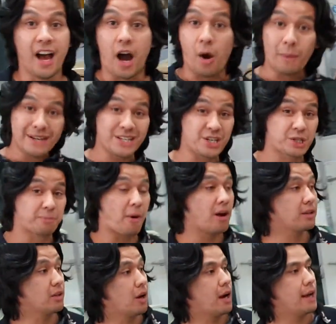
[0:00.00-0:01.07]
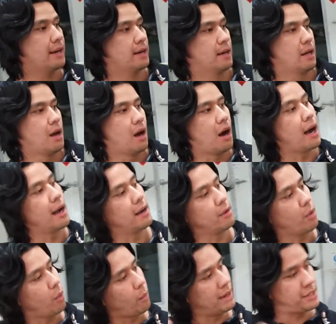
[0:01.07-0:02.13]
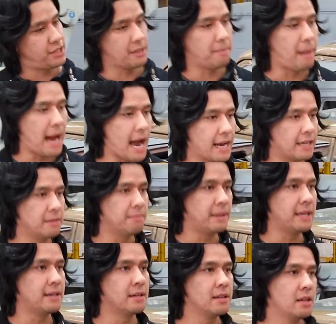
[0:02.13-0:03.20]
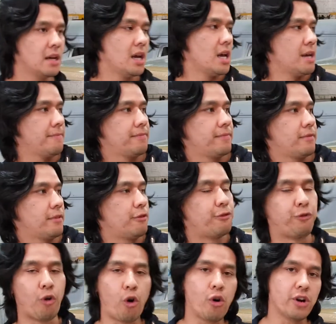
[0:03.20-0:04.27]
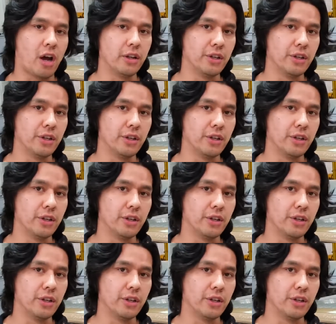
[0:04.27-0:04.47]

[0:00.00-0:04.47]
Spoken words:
I went to Spotlight, I went to the bargain bin, $4